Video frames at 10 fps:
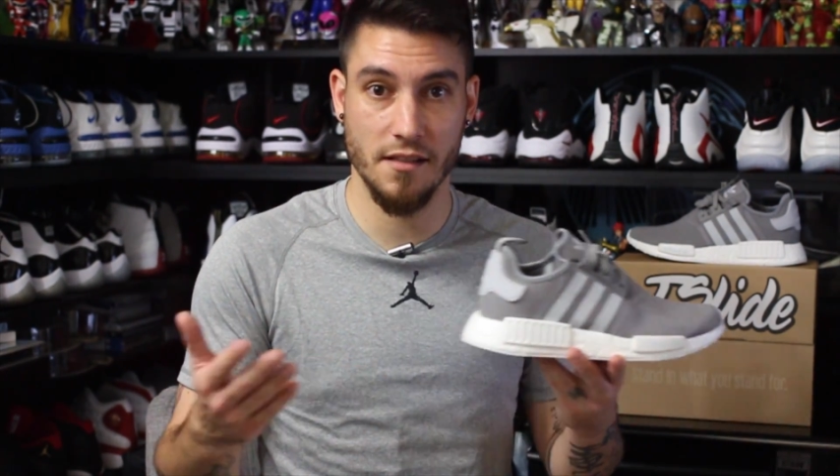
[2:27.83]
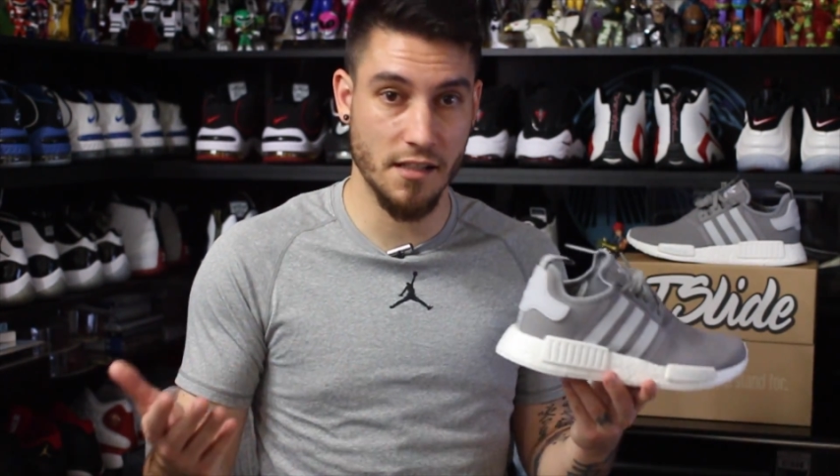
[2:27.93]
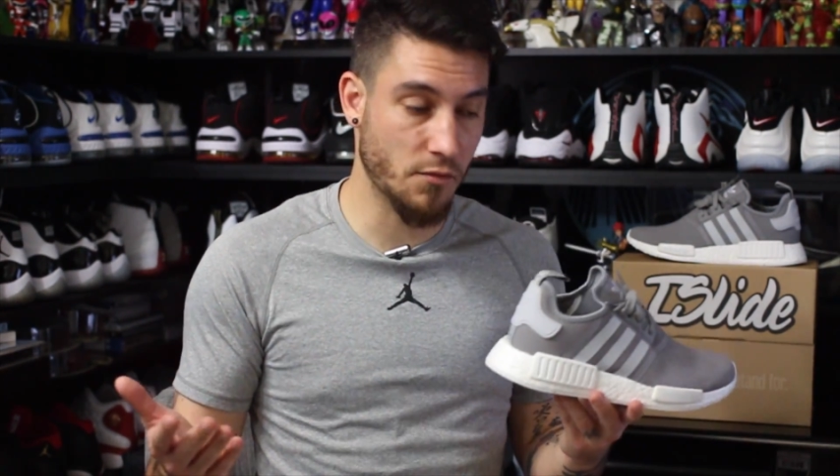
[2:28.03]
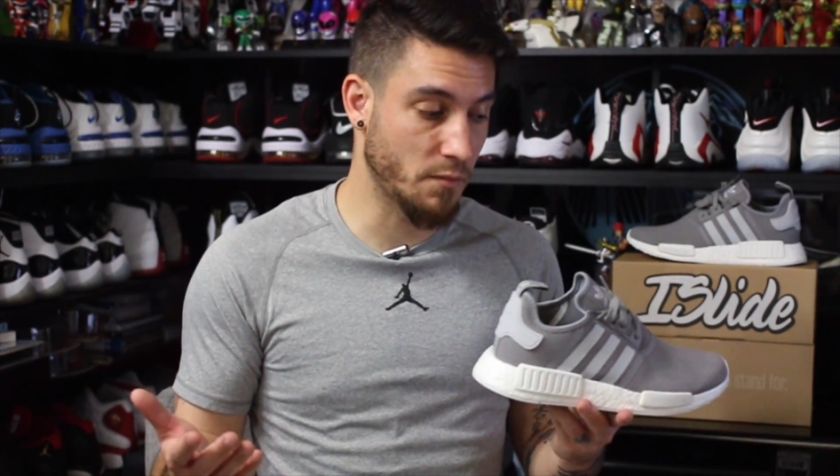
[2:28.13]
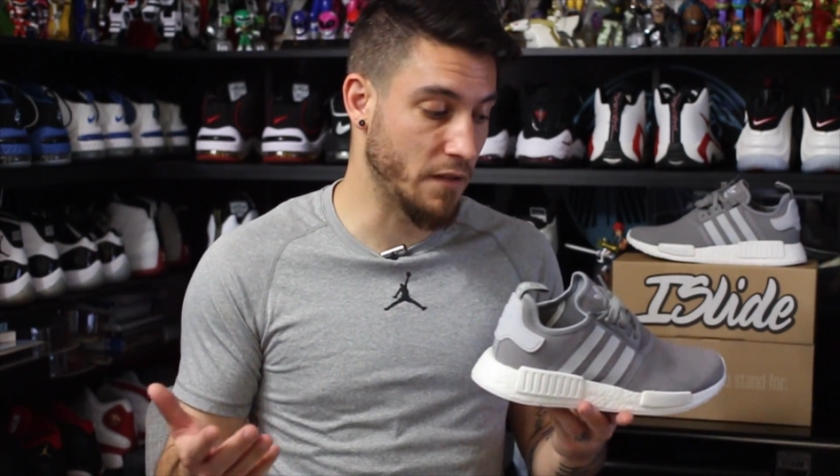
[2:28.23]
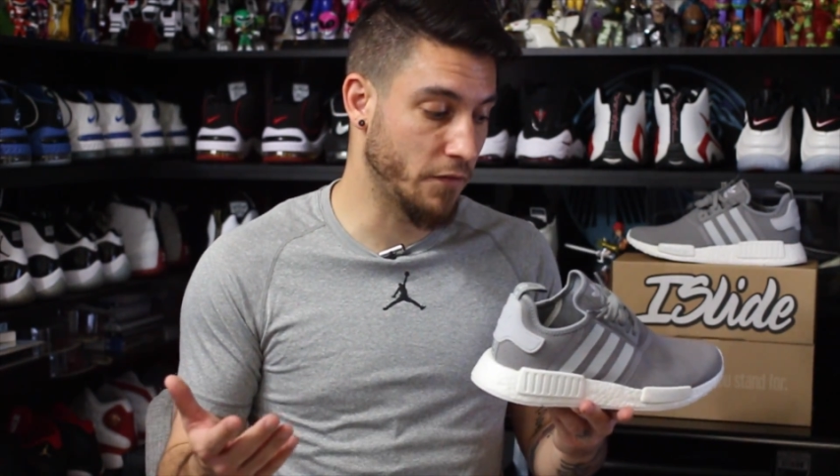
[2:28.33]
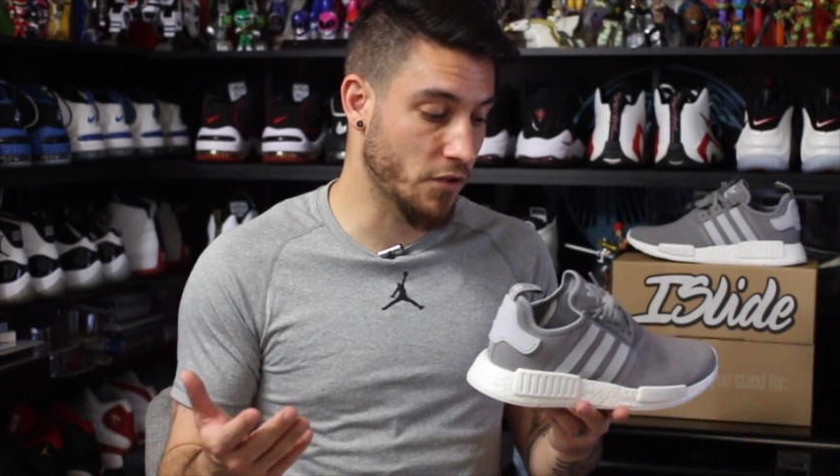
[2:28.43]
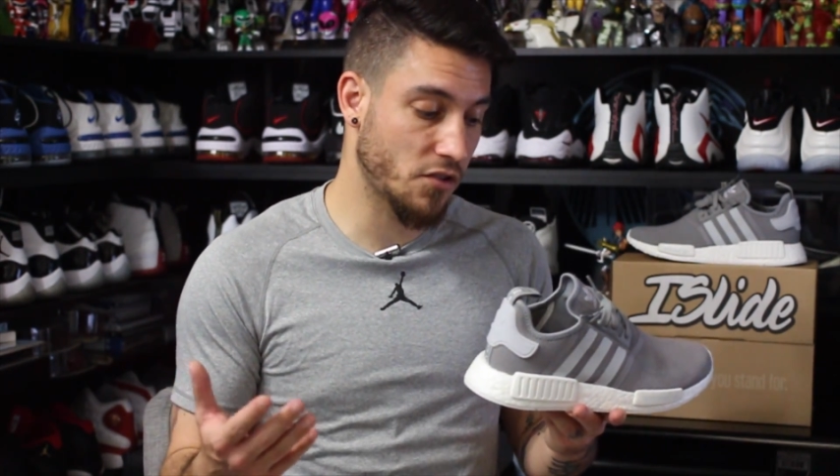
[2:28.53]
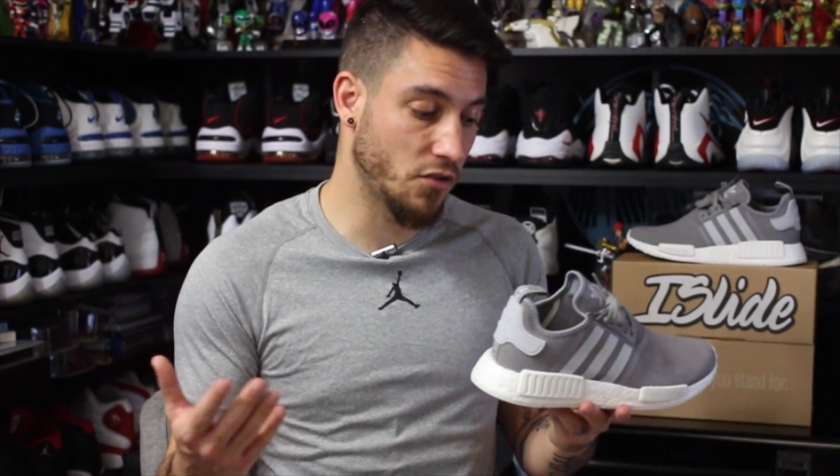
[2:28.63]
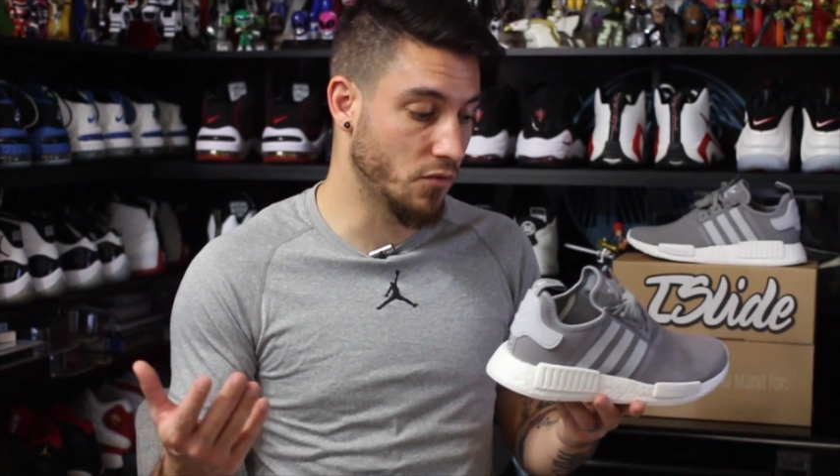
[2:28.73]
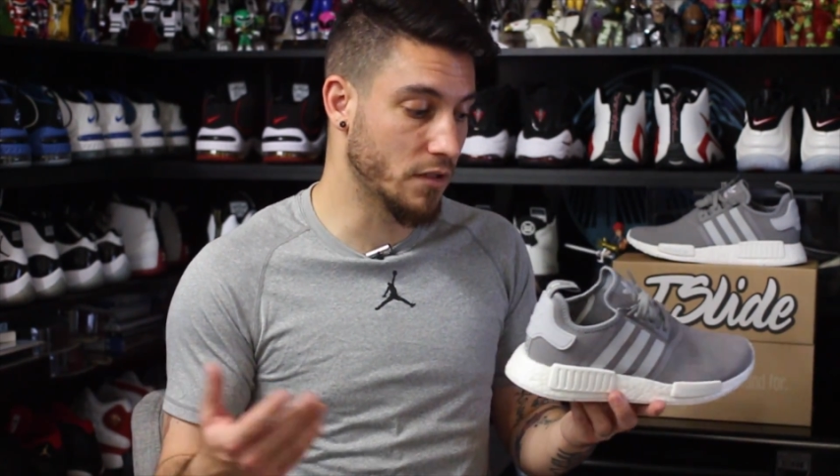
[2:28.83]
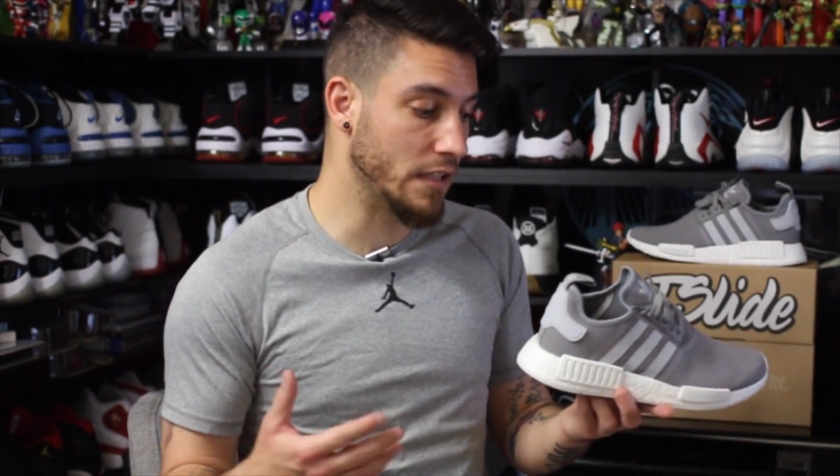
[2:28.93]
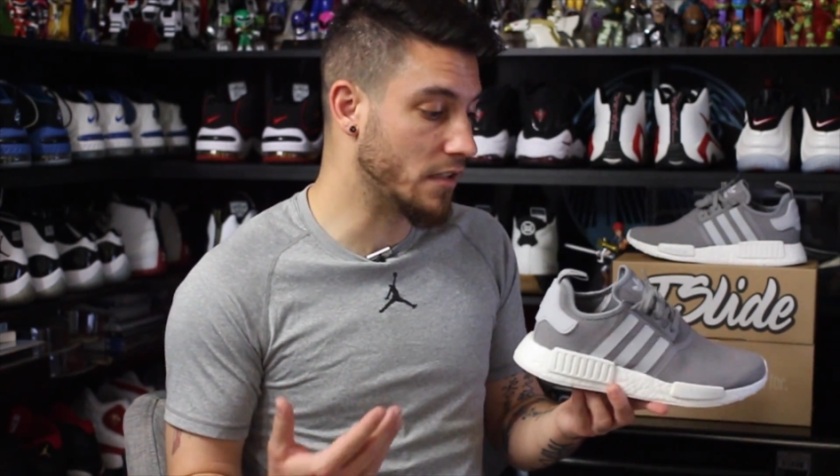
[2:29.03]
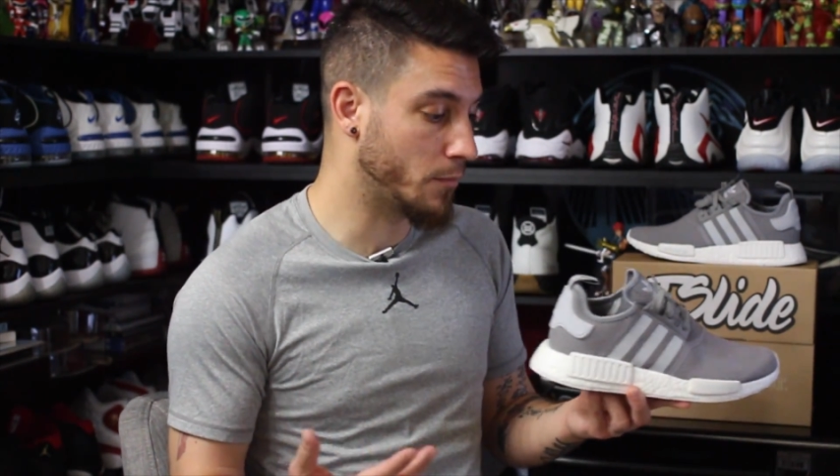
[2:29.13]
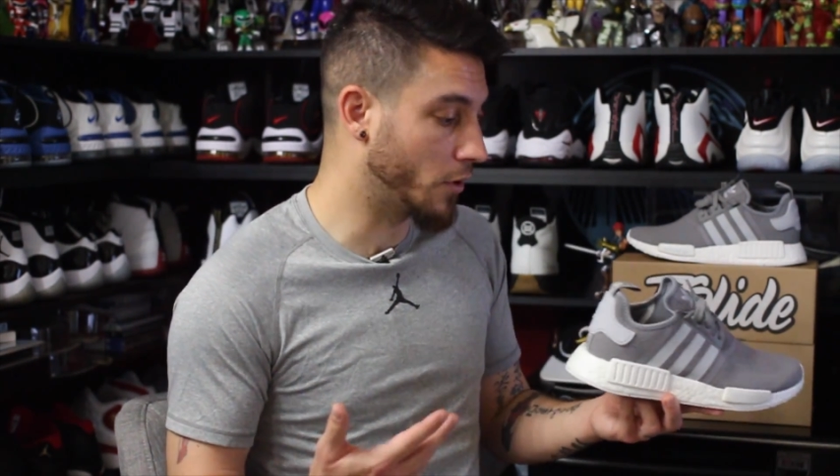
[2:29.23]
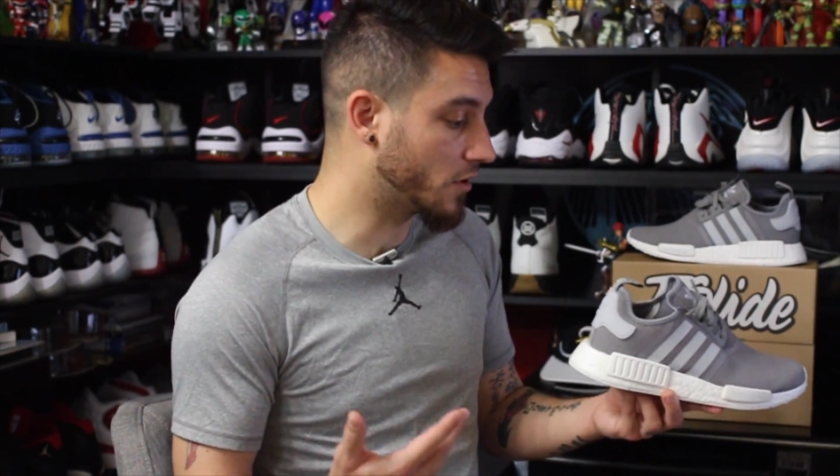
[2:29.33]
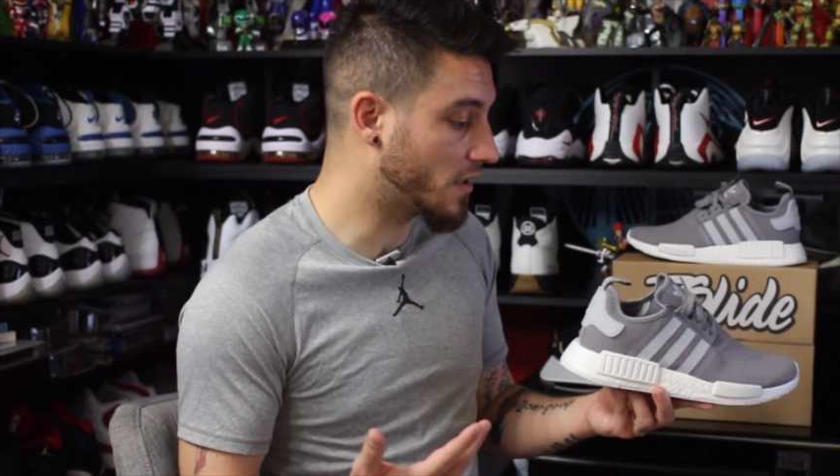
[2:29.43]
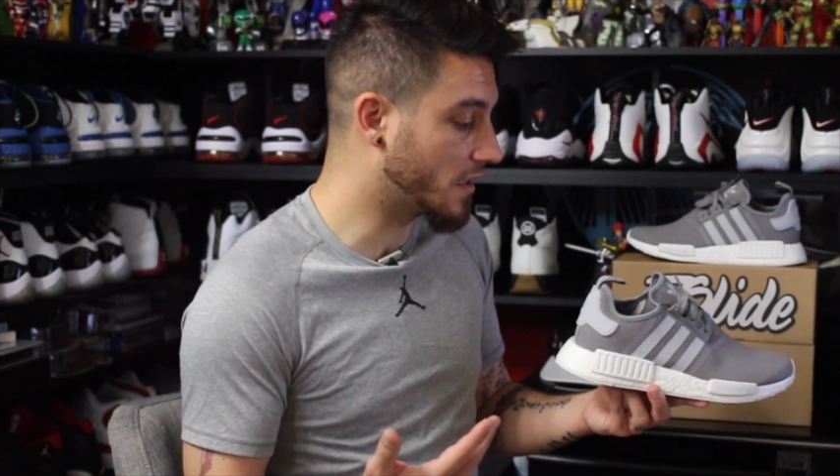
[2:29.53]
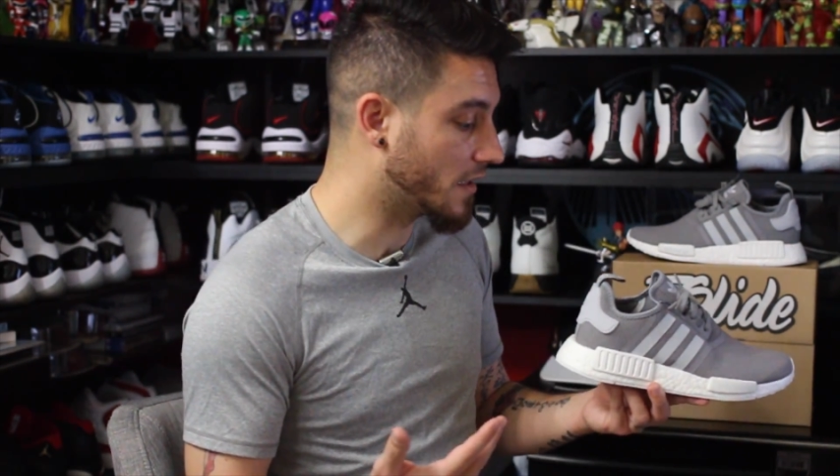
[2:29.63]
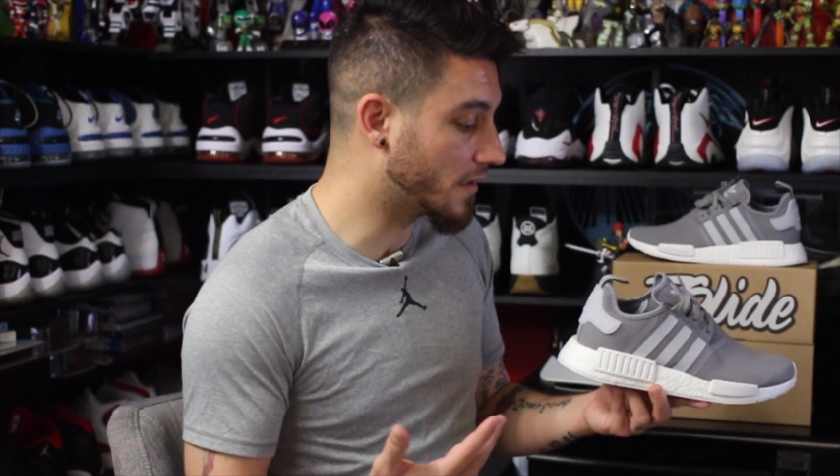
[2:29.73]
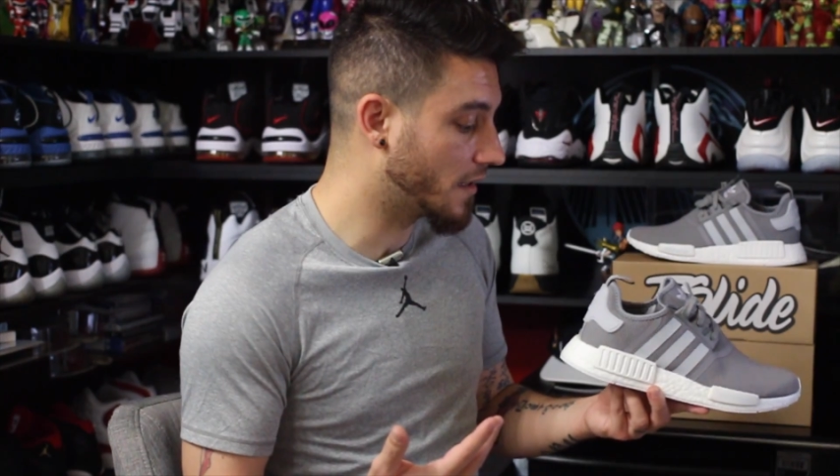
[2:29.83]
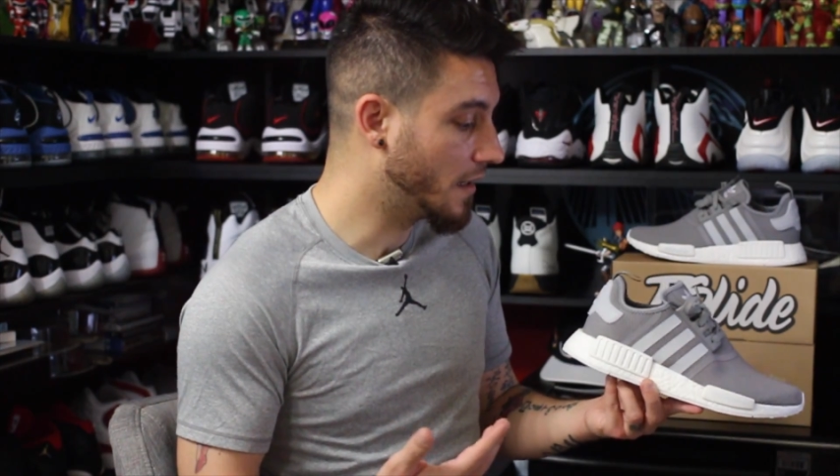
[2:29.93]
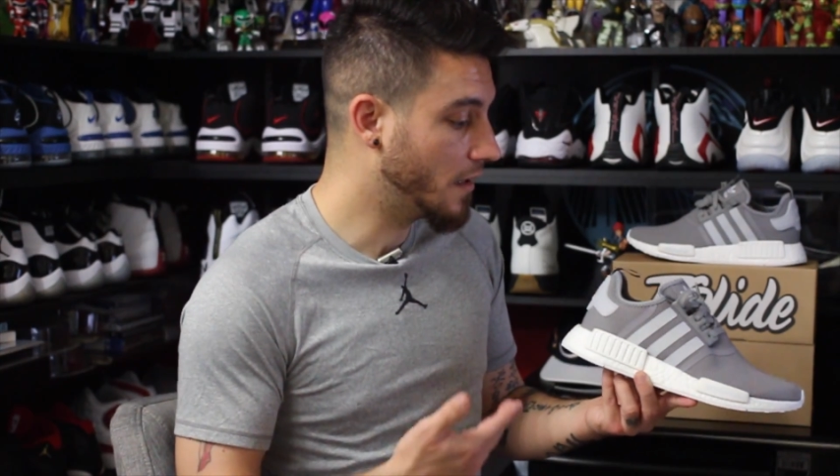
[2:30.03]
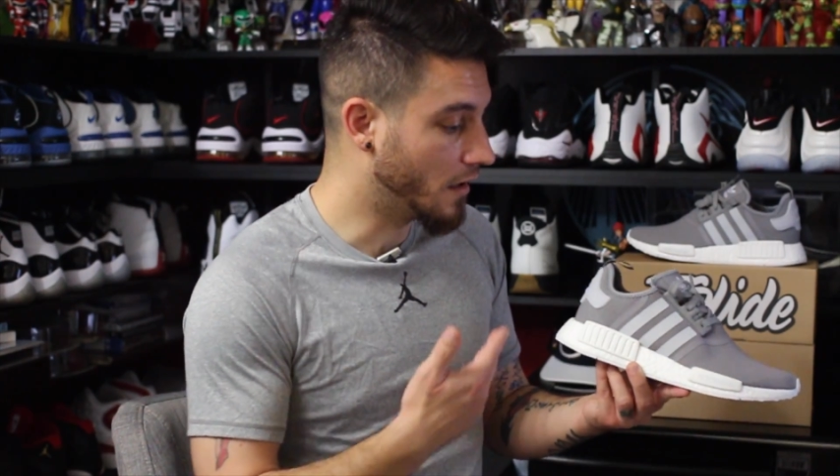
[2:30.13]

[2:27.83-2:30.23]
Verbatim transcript: these were my first two Adidas purchases